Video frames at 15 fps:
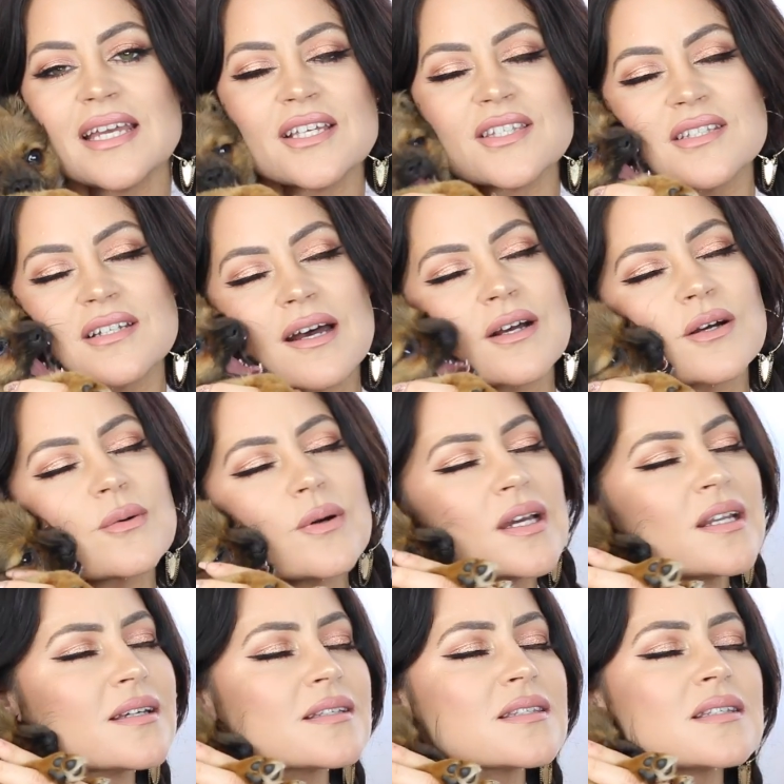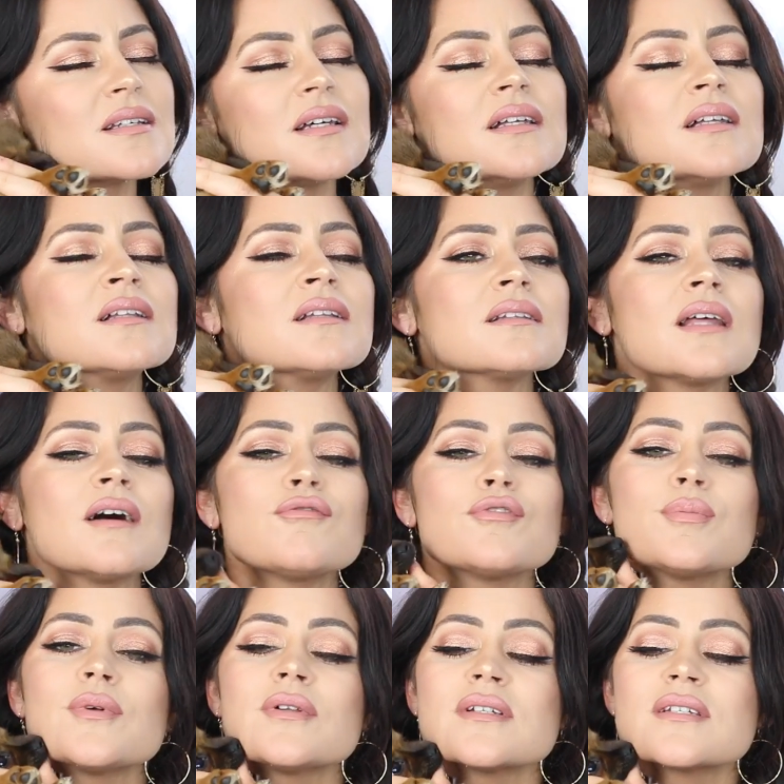He's not quite as
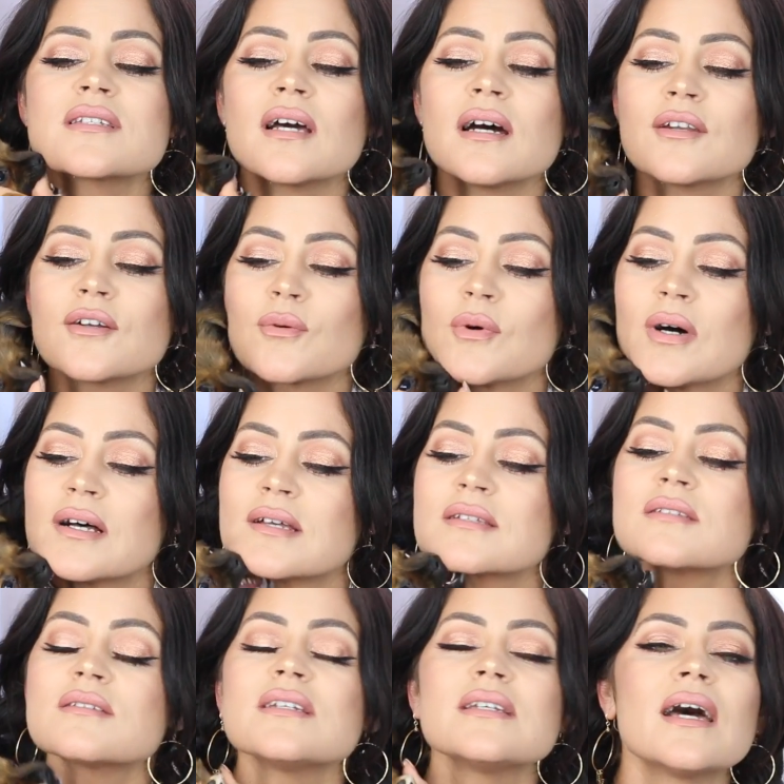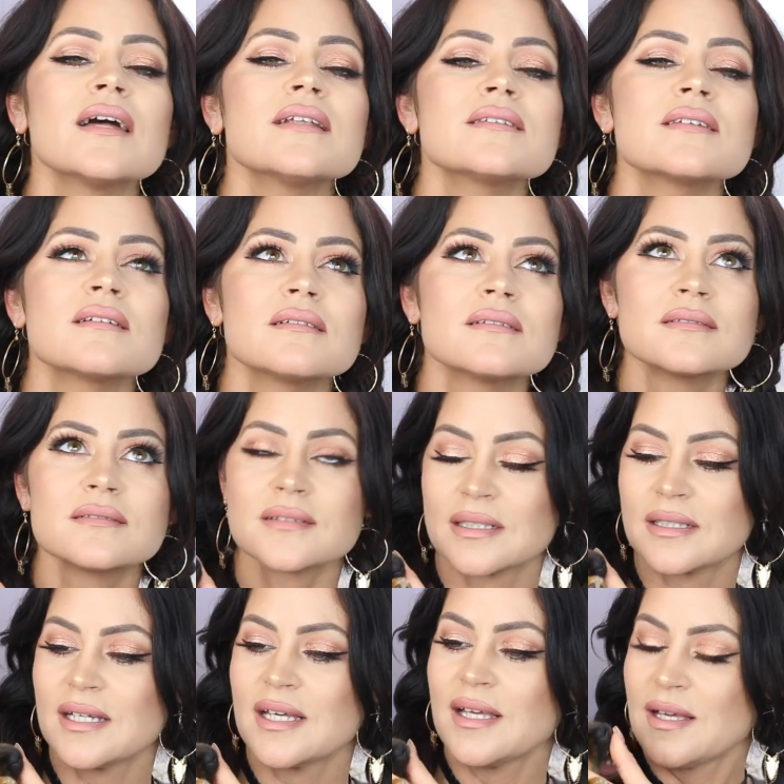lovable as Gunnar was yet,
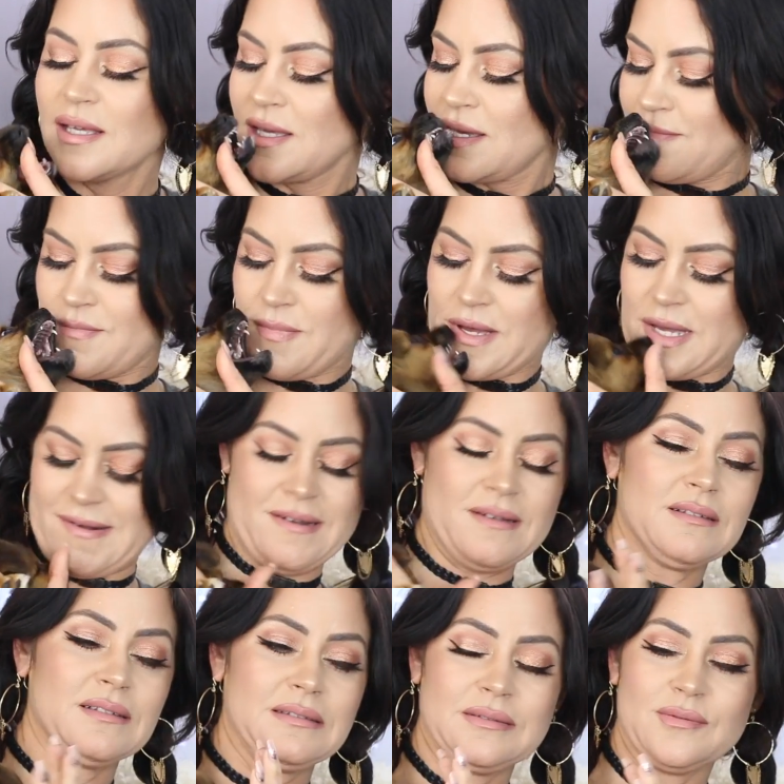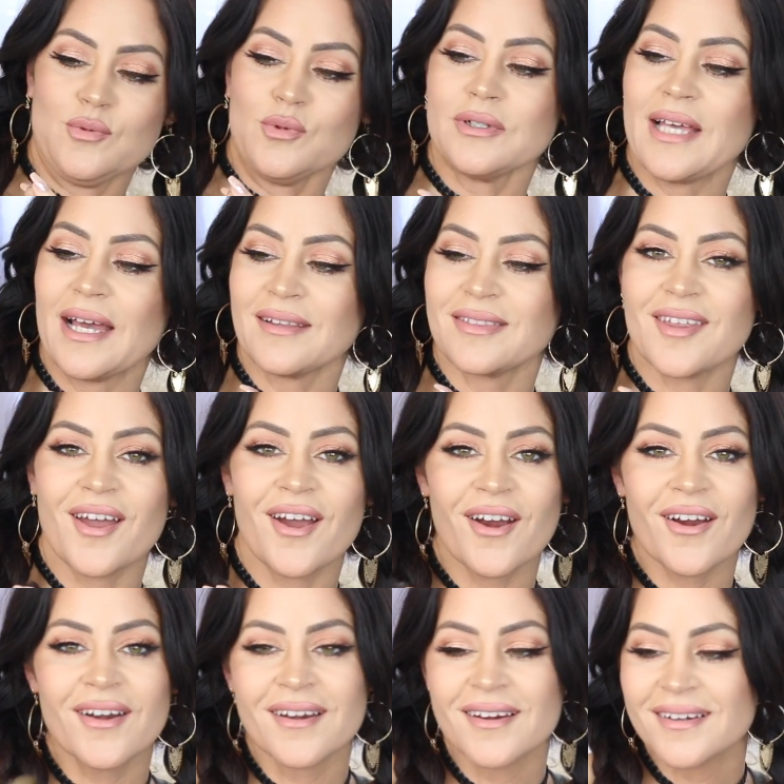but we'll get
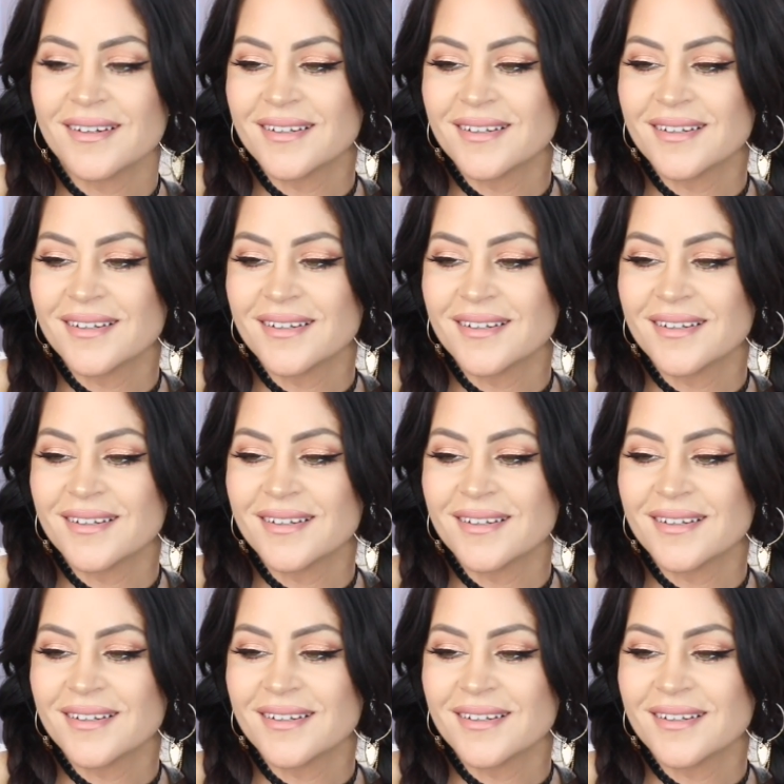there.